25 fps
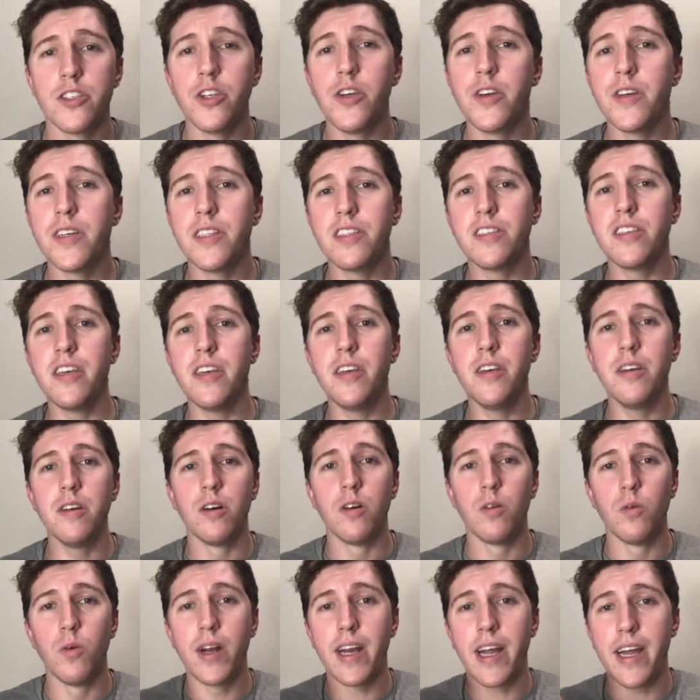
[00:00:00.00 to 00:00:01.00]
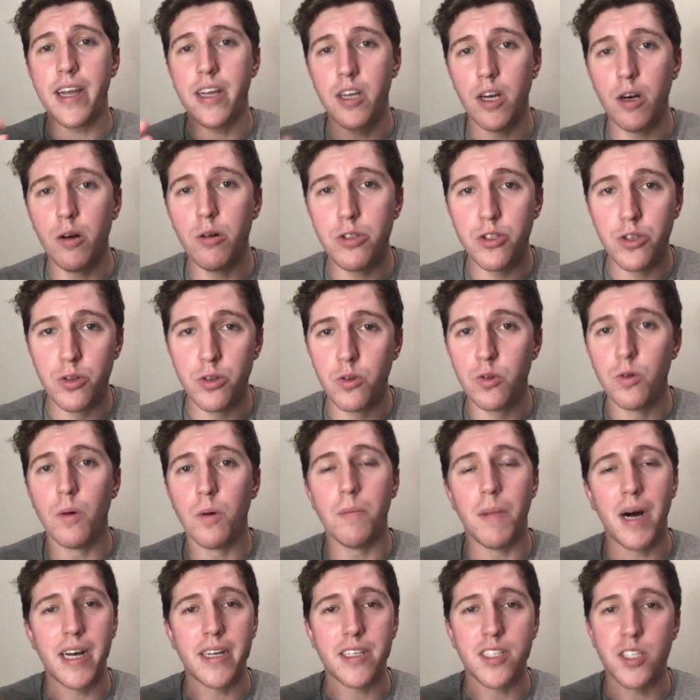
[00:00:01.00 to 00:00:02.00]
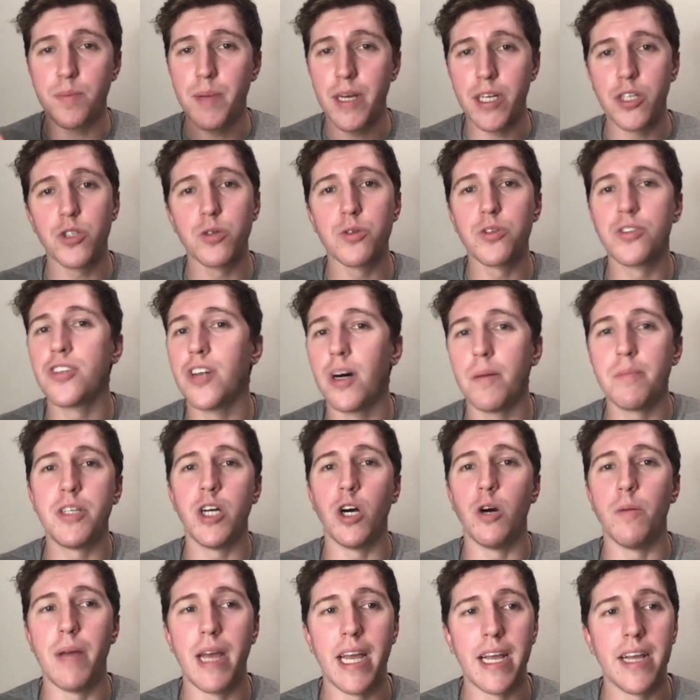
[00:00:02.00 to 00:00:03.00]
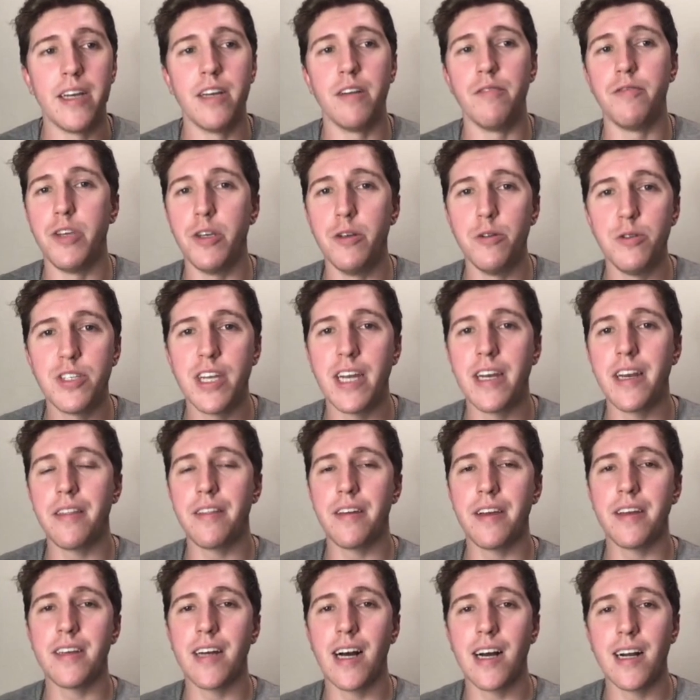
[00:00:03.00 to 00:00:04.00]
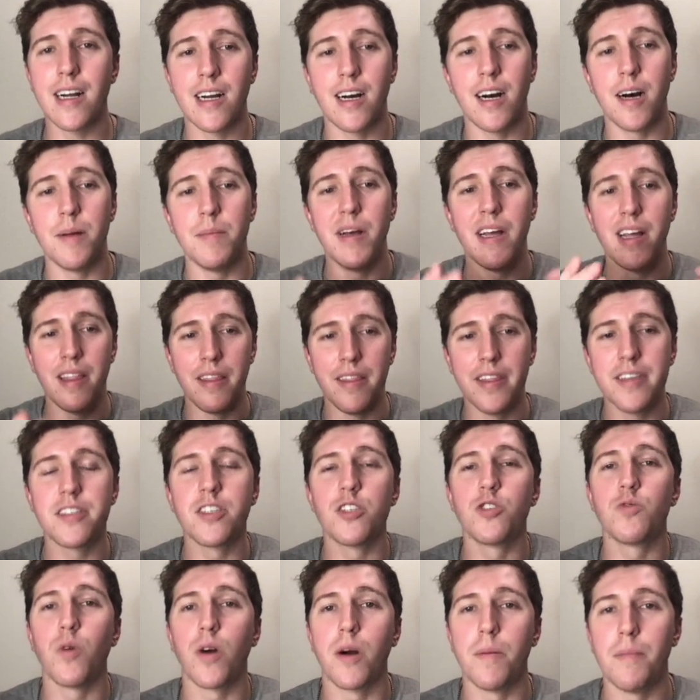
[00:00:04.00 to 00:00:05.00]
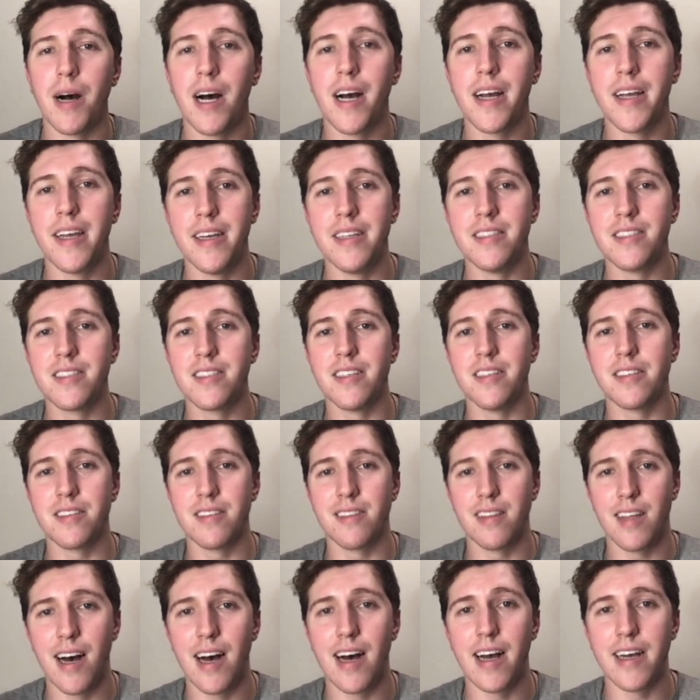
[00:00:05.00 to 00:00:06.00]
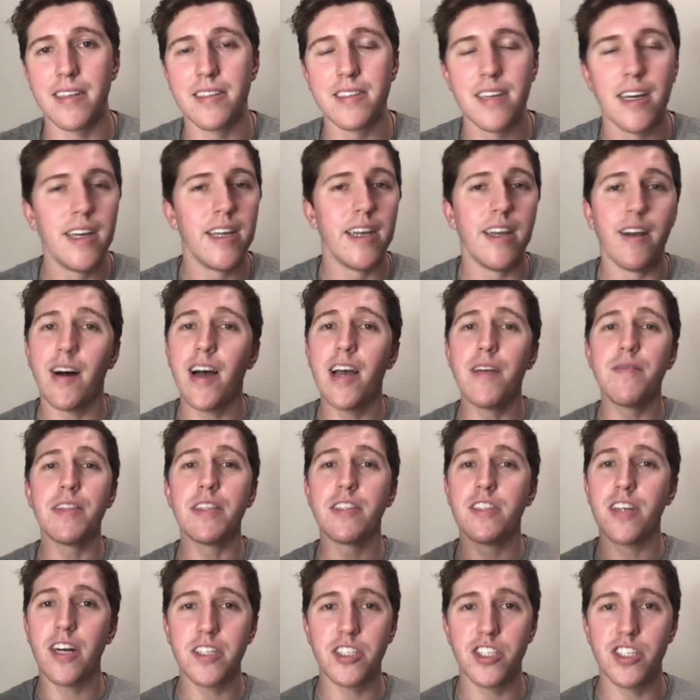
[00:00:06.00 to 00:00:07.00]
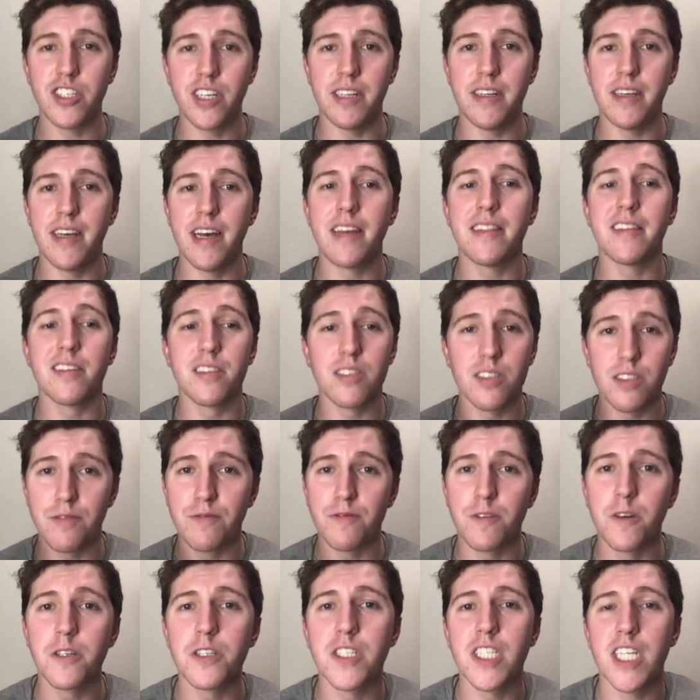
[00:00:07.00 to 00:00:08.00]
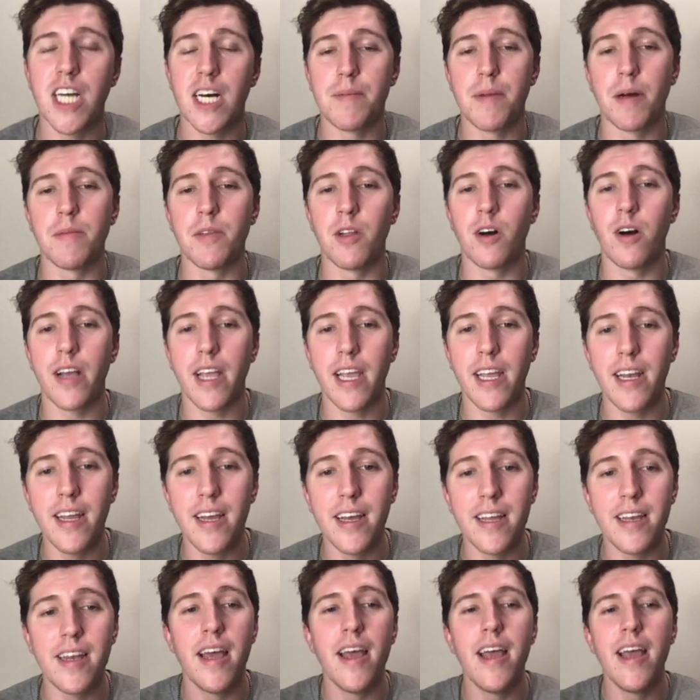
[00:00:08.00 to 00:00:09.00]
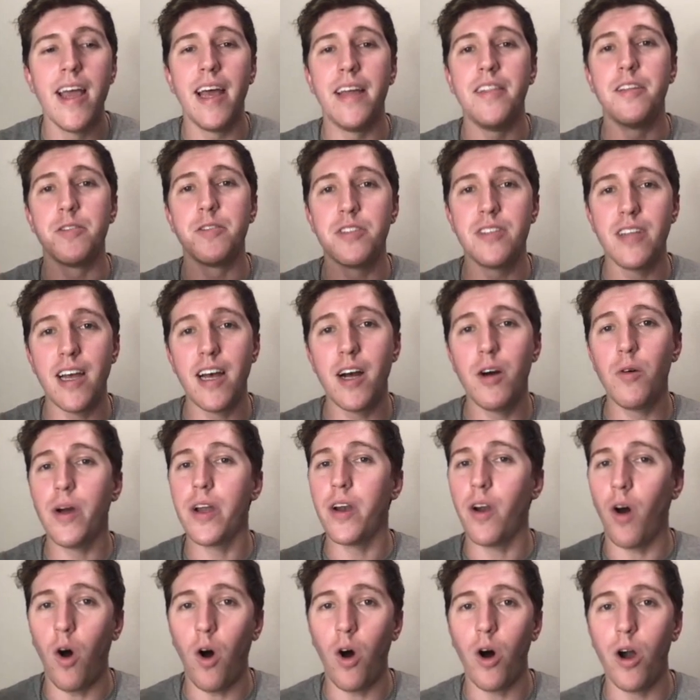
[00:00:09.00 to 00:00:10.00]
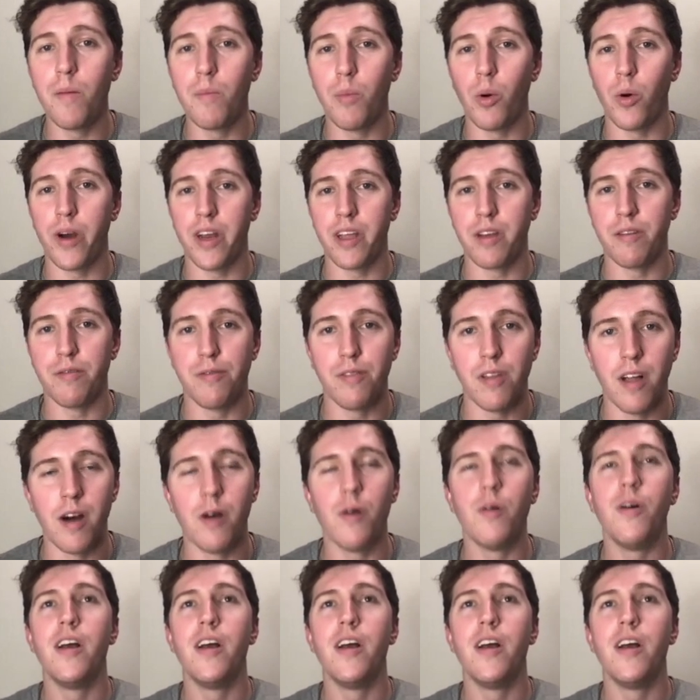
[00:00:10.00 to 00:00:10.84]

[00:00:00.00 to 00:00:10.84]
you can see when I go to my special subdomain of useanything.com, this is where my instance lies. Now, I haven't touched it yet. This is the first time I'm logging in, and there's now an onboarding flow.